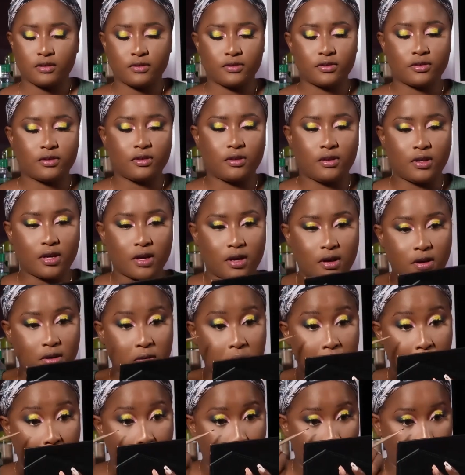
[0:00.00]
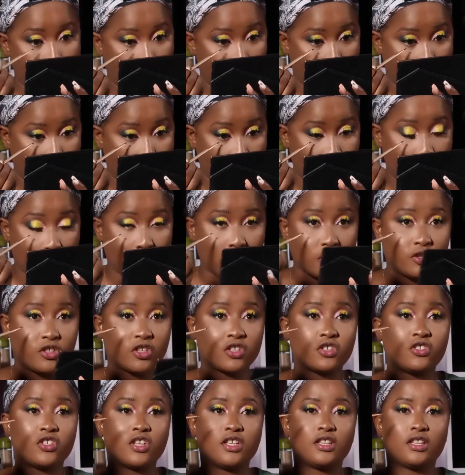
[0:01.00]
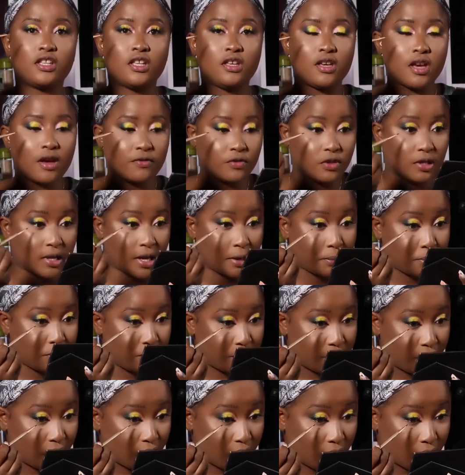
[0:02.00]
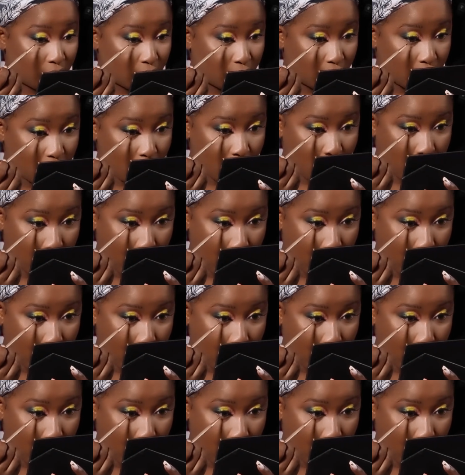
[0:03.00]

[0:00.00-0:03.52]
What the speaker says: So yeah, just gently, you have to like put it in